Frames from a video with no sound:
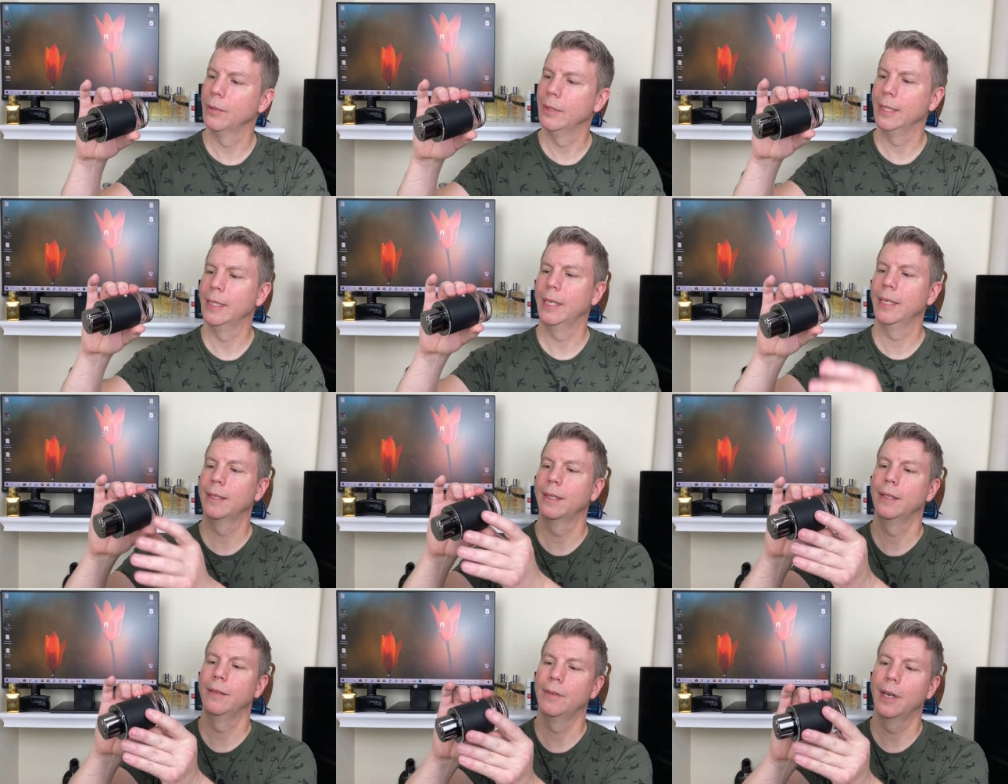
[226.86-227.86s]
I really like
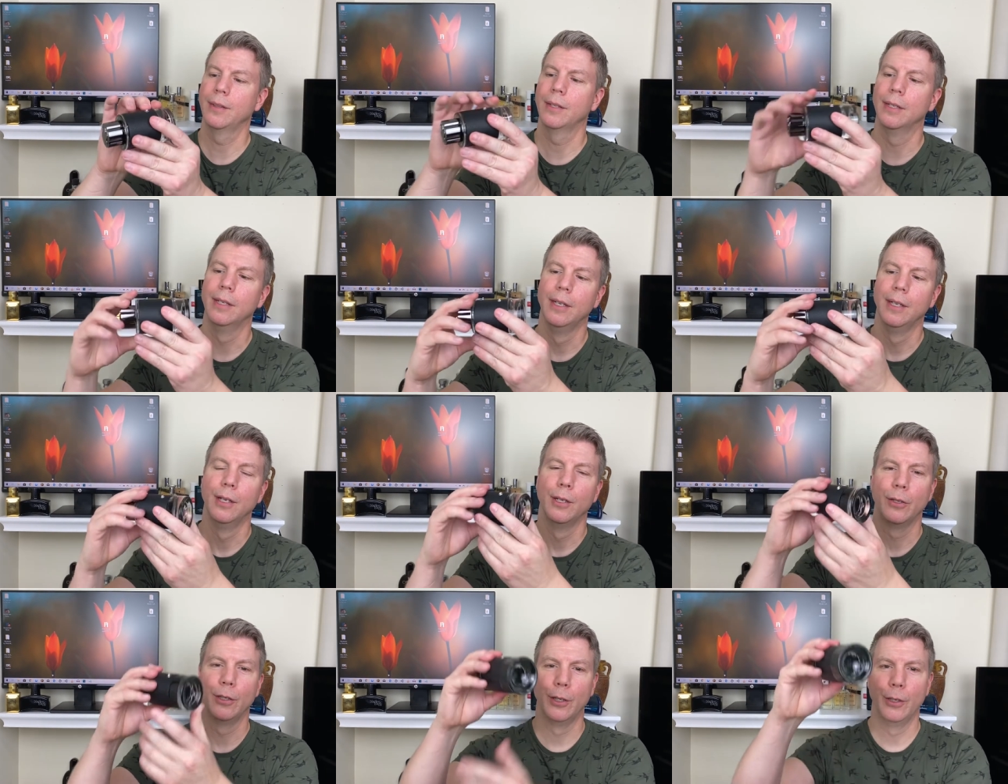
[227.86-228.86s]
that they've got the,
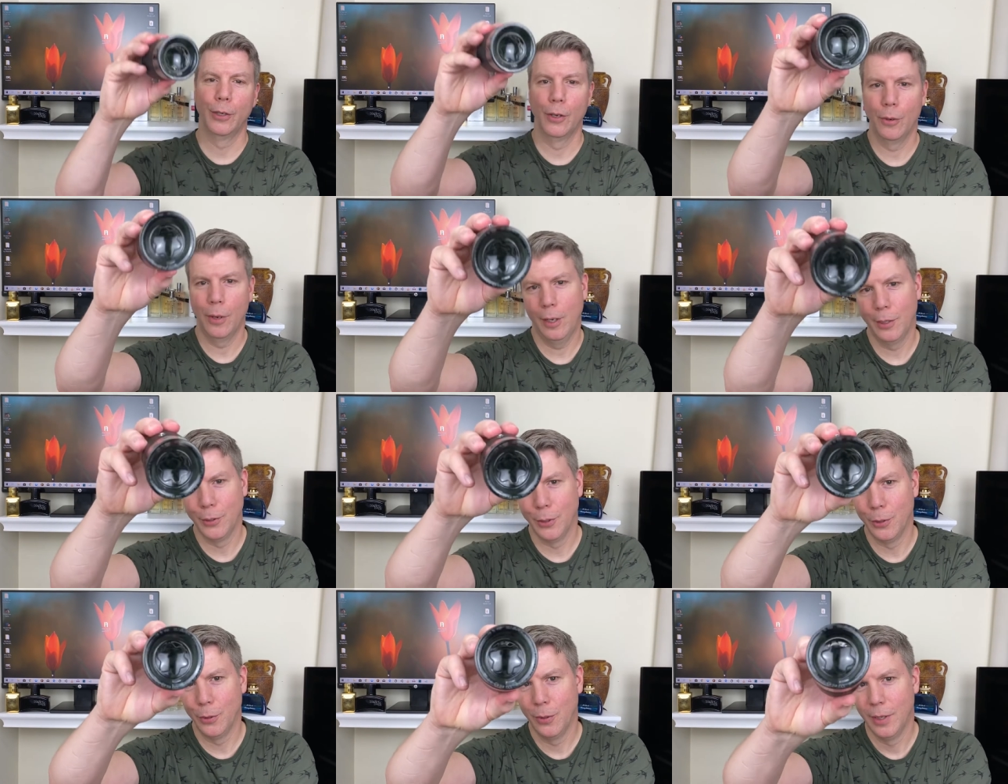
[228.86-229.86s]
the logo
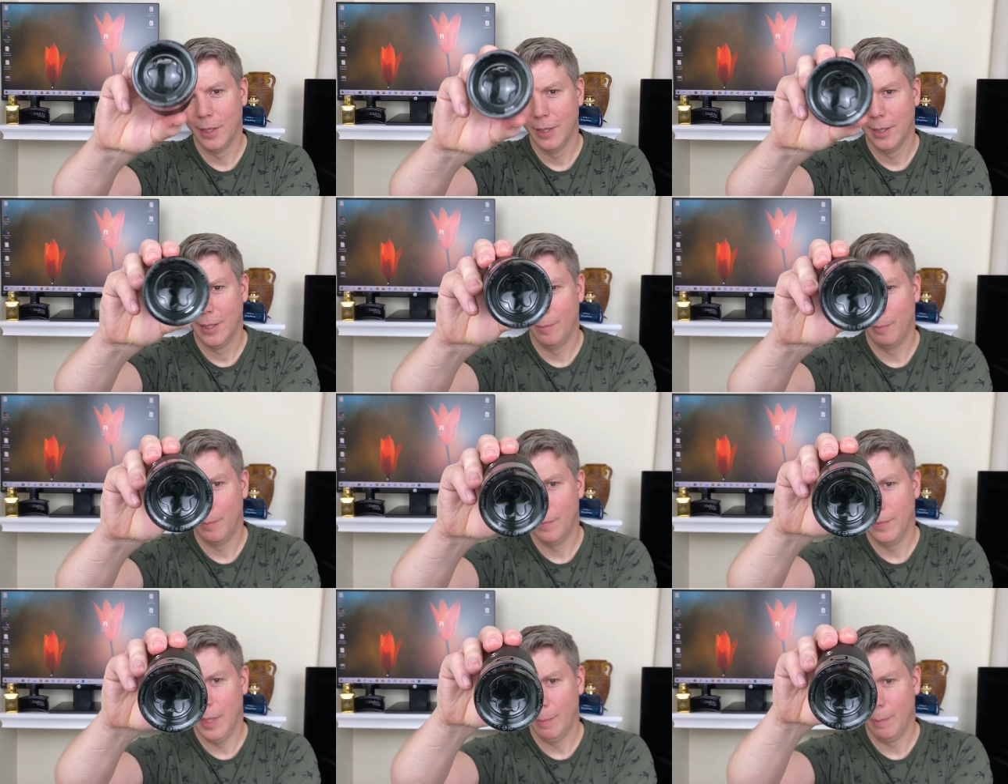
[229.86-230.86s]
also
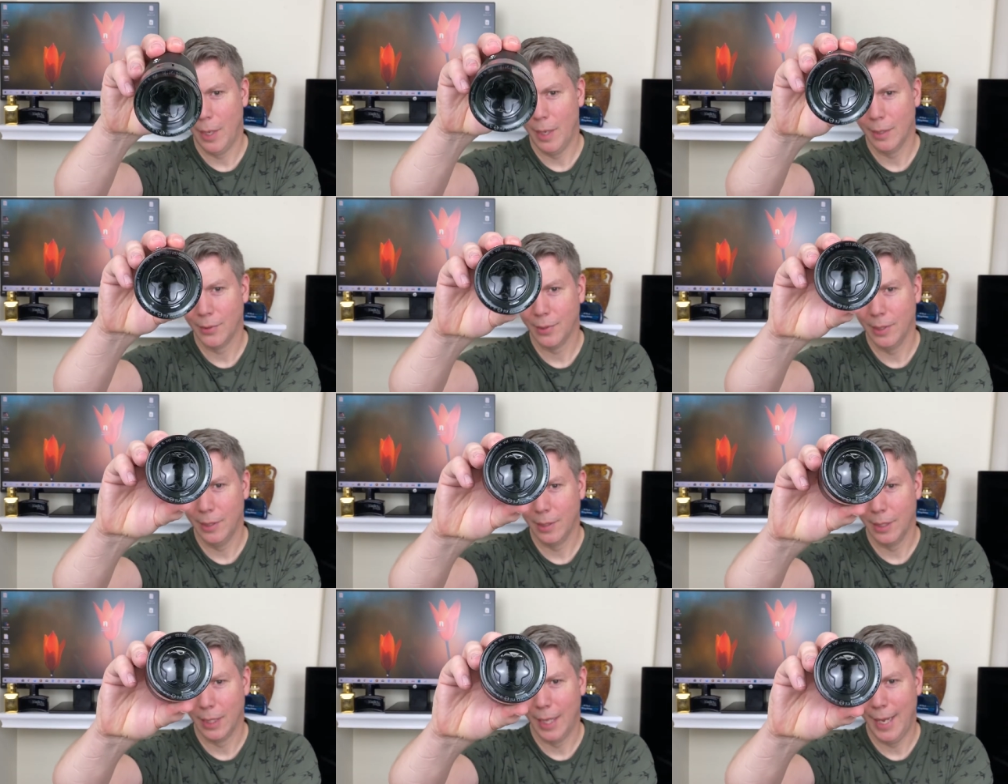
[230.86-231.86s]
embossed
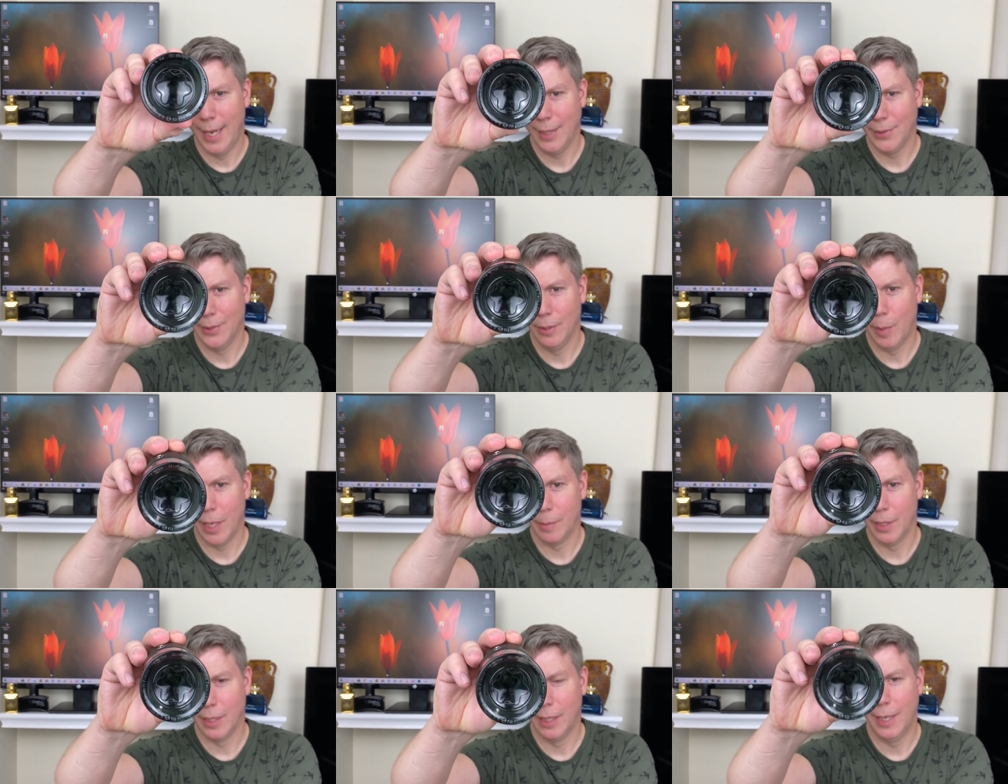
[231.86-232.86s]
into the glass, in the
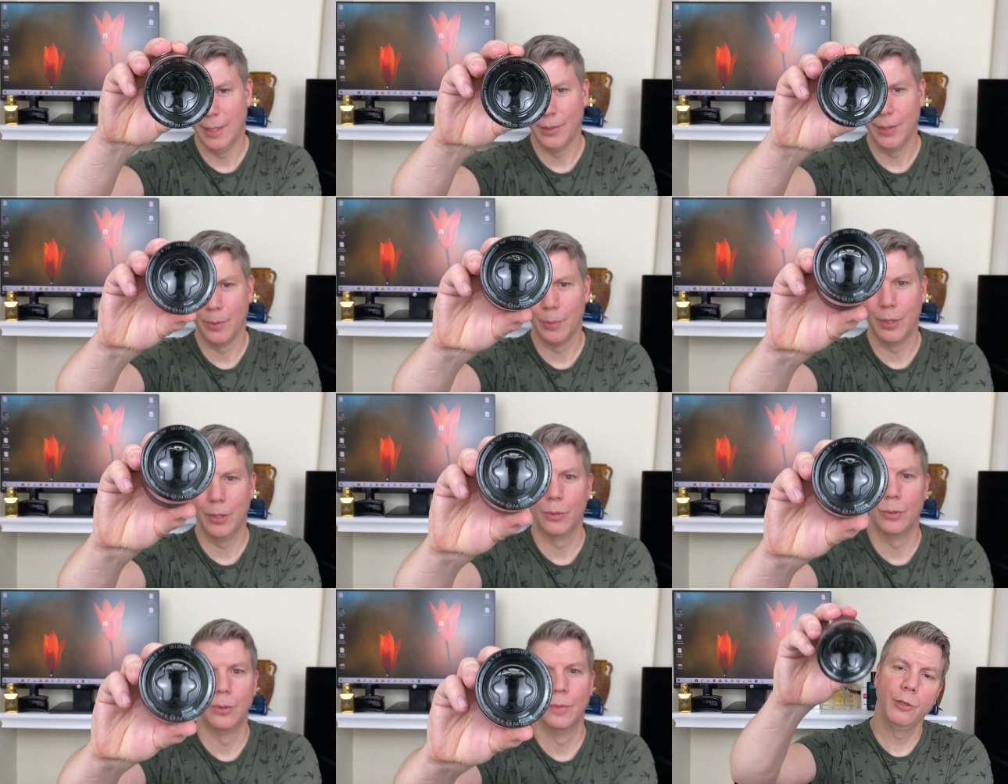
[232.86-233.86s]
bottom of the glass. That's pretty
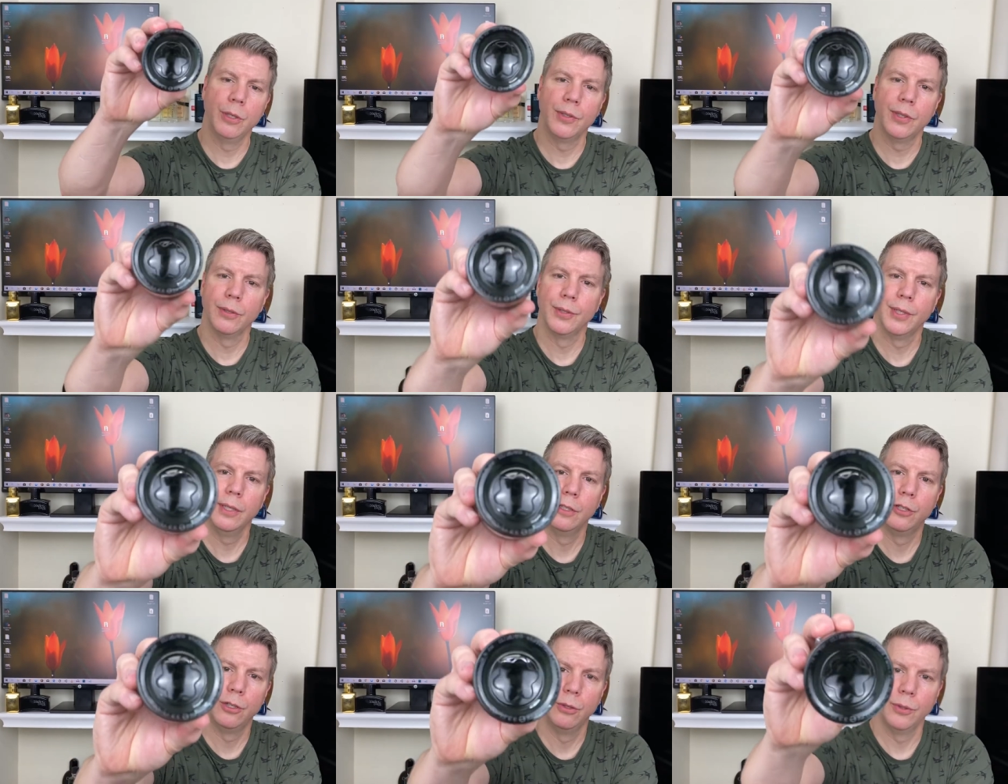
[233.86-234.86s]
cool. But you can still see
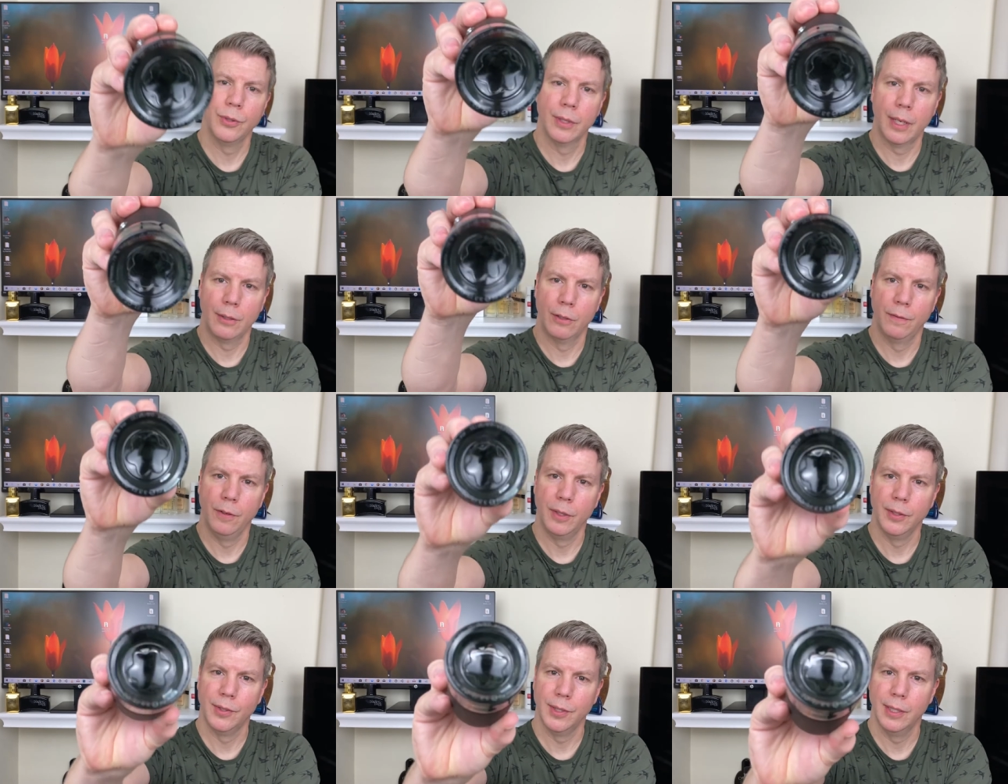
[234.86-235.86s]
the juice. I don't know if you
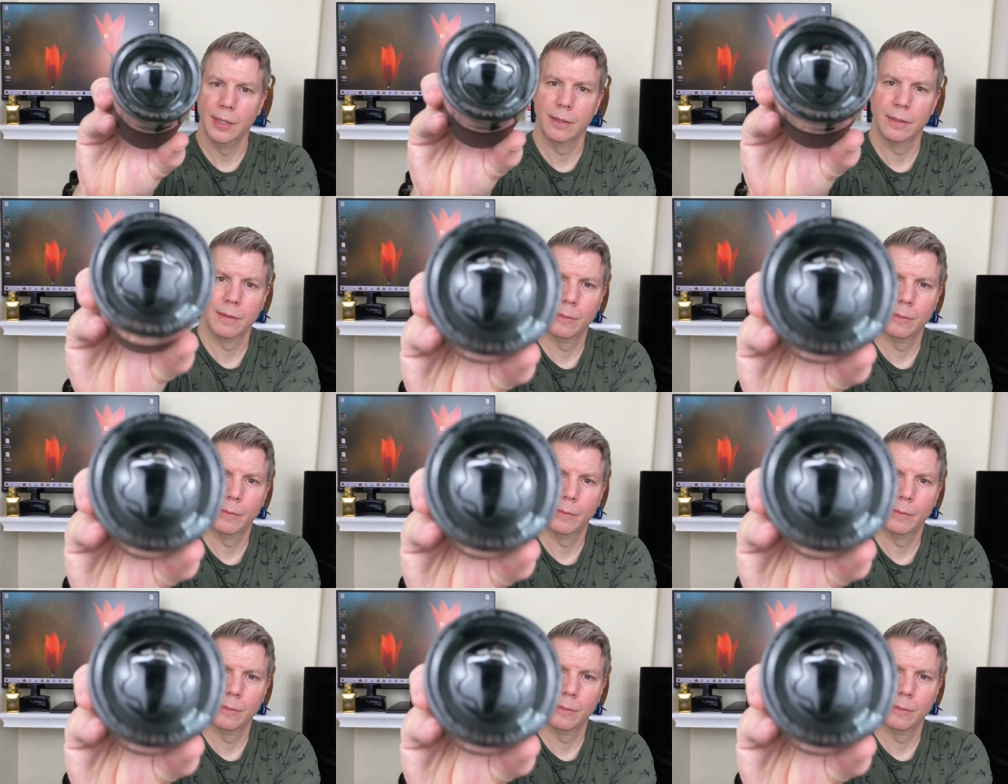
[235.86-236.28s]
can see it.